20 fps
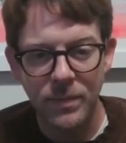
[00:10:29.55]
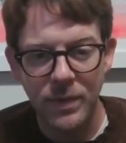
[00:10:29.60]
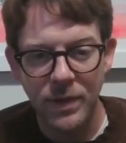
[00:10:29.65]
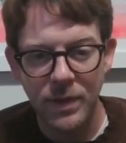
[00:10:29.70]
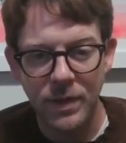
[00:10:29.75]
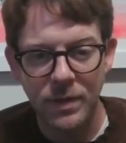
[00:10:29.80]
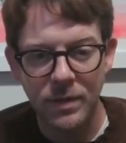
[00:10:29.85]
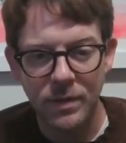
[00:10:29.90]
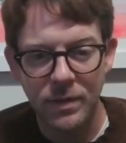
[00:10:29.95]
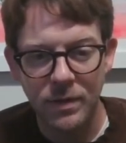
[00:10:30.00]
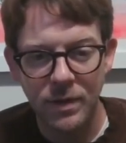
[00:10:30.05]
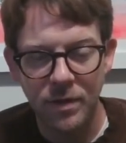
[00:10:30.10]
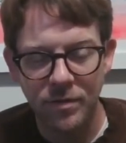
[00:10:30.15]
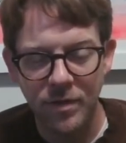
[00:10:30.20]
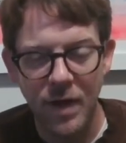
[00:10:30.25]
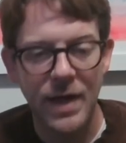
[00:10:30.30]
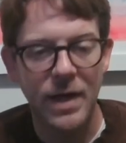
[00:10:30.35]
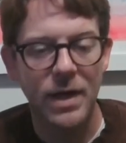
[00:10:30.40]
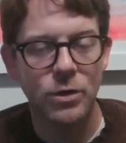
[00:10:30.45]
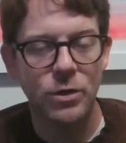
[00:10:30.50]
in the
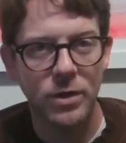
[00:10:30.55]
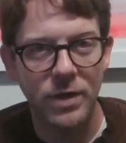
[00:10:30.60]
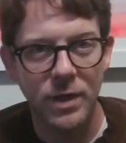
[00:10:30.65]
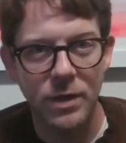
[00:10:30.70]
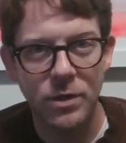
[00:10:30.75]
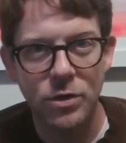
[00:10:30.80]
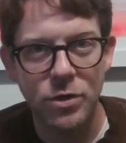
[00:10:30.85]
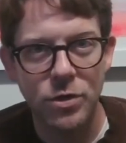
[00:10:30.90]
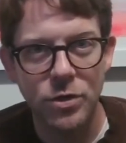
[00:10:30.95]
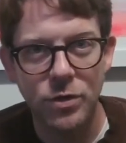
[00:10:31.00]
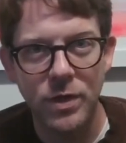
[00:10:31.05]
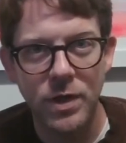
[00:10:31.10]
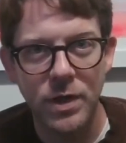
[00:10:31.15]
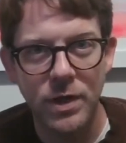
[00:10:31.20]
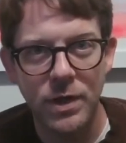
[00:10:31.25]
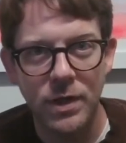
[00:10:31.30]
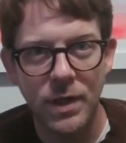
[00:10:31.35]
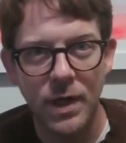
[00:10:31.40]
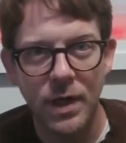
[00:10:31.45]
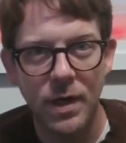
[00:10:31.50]
financial
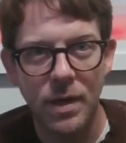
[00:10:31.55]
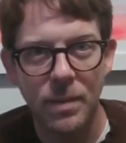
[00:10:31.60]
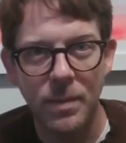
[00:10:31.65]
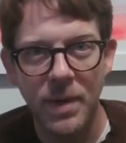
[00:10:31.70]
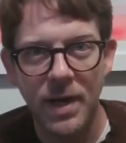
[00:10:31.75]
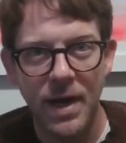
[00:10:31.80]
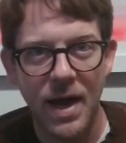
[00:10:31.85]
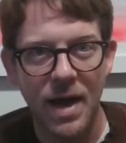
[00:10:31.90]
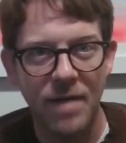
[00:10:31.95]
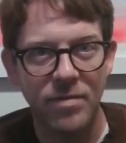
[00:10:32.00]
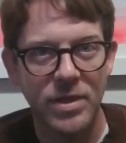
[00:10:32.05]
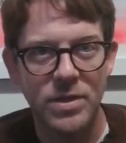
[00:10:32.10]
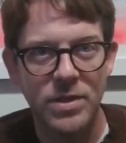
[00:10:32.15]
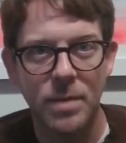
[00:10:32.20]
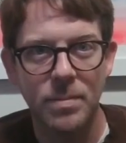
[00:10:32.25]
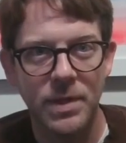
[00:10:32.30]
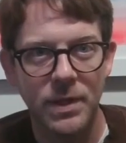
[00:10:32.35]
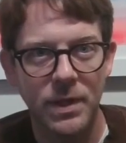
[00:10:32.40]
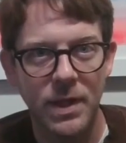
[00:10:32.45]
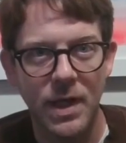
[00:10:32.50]
industry and having
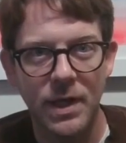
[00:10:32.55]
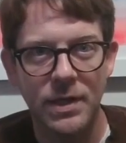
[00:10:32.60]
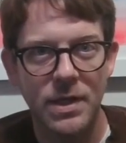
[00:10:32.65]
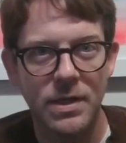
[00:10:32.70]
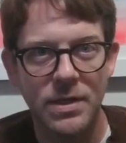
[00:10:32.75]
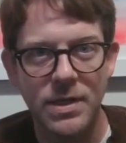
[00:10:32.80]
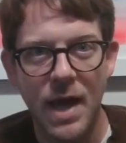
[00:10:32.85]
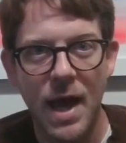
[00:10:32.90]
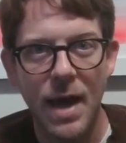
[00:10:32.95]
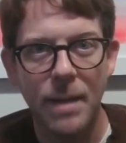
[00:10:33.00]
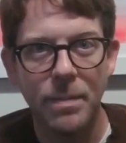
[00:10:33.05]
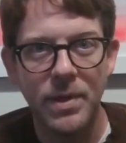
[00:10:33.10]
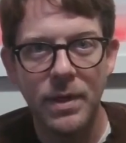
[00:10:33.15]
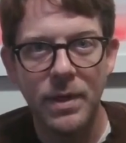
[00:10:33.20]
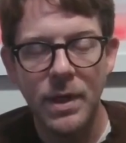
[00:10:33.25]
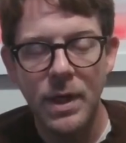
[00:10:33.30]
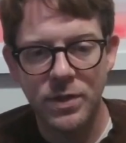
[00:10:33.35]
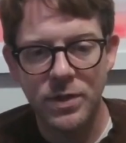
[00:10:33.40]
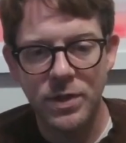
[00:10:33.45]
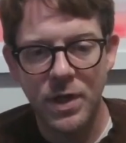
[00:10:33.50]
something like this happen
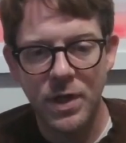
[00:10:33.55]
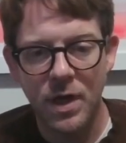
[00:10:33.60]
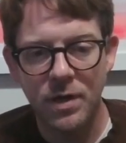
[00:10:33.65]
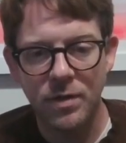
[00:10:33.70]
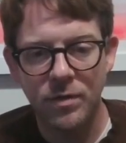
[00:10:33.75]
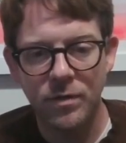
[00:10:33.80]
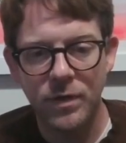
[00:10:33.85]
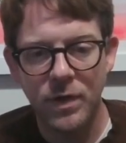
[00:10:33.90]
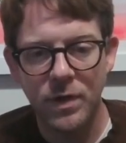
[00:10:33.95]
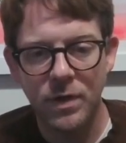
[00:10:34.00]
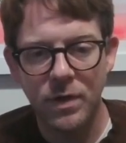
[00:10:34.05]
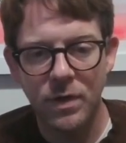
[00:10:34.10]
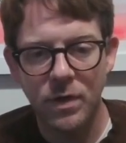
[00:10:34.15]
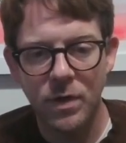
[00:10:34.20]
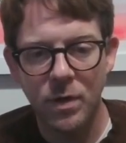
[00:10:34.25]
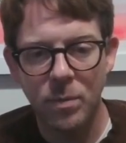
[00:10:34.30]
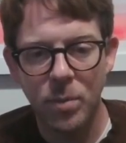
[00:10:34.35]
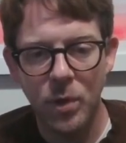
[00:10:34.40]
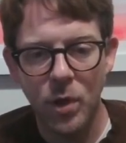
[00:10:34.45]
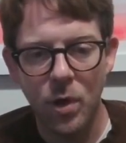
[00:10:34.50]
is kind of
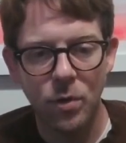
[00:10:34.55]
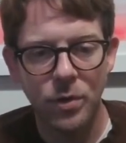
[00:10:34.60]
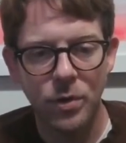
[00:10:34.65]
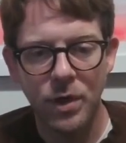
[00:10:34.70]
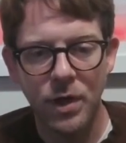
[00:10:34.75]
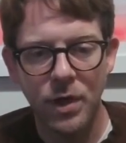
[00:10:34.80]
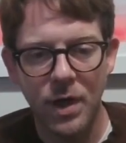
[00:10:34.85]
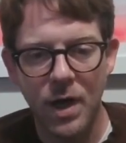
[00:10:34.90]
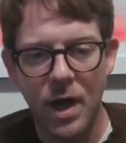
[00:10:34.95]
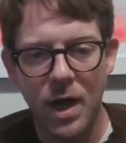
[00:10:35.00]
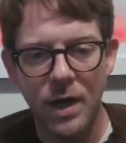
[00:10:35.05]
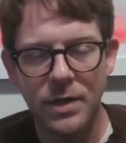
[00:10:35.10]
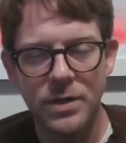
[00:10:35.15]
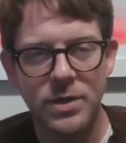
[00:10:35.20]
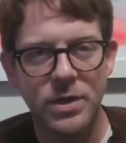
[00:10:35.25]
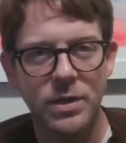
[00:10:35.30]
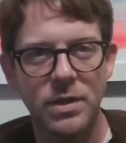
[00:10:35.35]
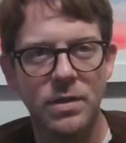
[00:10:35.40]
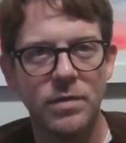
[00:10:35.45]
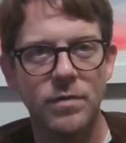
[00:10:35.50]
a blow to,
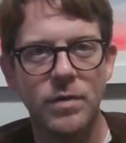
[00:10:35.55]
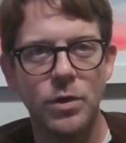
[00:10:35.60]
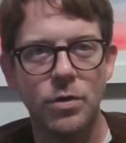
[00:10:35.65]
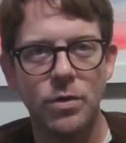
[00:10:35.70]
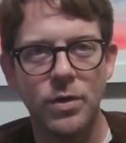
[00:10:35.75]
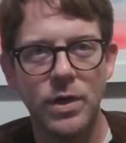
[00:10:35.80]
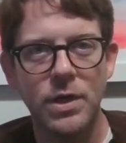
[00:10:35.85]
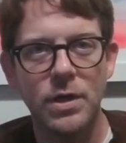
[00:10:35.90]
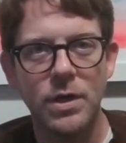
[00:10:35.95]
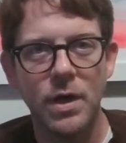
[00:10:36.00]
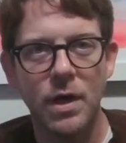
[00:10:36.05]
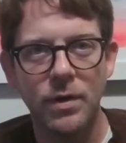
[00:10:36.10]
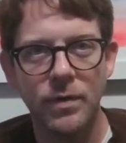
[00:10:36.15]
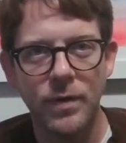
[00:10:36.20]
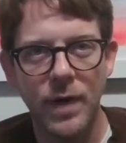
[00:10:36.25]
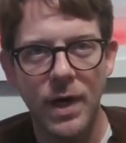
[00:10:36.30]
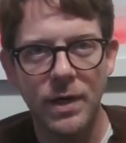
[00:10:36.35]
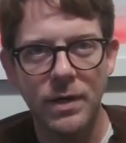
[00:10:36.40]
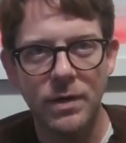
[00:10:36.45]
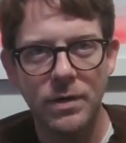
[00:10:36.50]
honestly, even your ego,
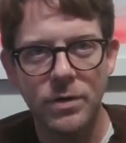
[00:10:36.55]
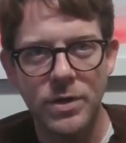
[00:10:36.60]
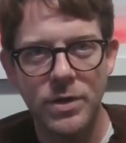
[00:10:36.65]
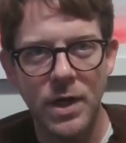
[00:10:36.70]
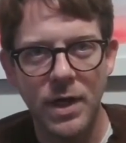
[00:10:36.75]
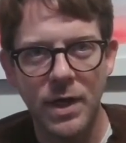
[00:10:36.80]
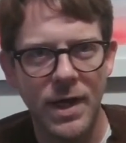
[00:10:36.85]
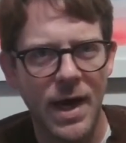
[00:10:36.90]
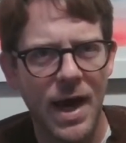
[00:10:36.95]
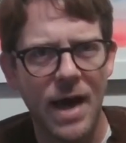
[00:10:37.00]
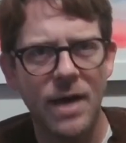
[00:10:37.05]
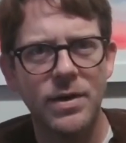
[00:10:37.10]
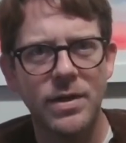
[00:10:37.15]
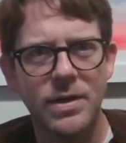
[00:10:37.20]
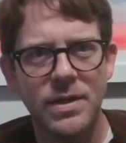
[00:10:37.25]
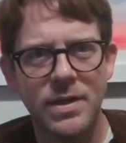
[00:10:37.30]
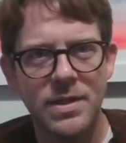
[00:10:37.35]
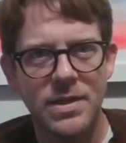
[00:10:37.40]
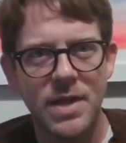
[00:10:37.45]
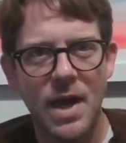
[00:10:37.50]
right? You say,
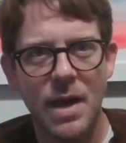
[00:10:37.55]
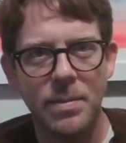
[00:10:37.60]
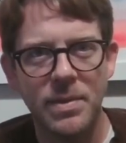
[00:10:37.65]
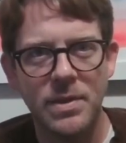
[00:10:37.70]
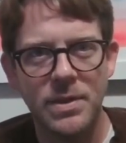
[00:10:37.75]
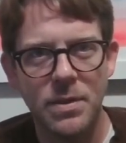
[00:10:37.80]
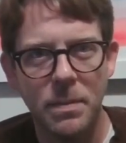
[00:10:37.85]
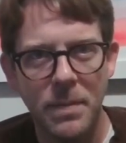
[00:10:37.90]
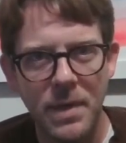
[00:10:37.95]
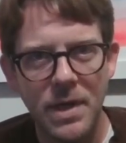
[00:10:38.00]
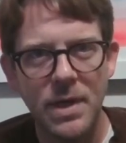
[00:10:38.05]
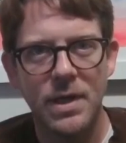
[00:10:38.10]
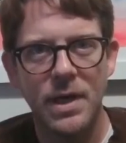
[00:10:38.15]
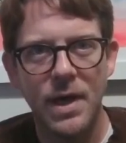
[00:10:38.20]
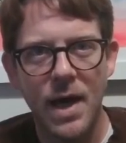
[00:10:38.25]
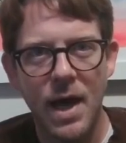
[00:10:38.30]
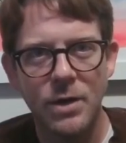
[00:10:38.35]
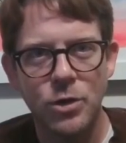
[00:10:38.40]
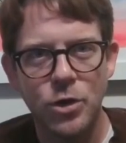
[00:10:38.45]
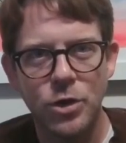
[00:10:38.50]
this maybe
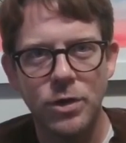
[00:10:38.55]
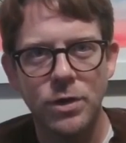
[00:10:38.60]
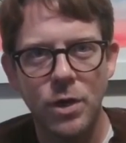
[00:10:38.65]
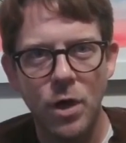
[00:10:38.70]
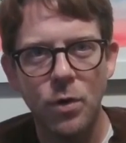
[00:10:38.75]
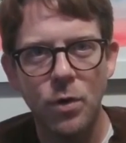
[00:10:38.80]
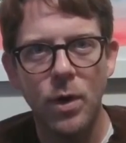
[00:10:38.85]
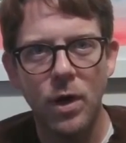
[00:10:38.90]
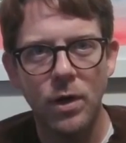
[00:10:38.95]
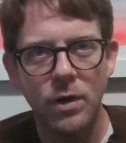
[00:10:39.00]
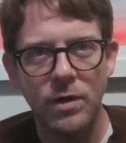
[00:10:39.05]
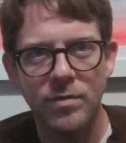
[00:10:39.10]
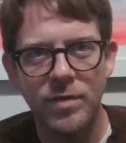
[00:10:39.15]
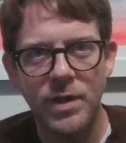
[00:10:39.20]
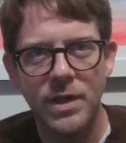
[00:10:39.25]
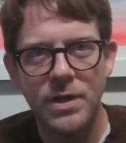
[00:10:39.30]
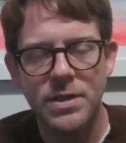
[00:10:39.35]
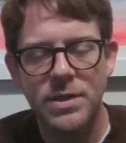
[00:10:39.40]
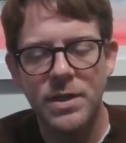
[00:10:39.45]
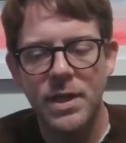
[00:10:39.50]
I should know all
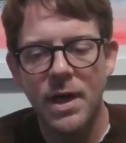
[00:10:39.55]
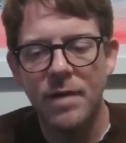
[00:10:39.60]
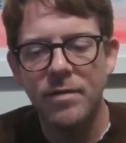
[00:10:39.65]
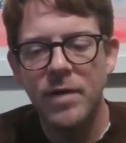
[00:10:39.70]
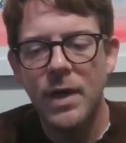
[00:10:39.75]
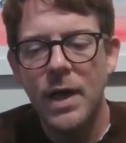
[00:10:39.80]
this stuff.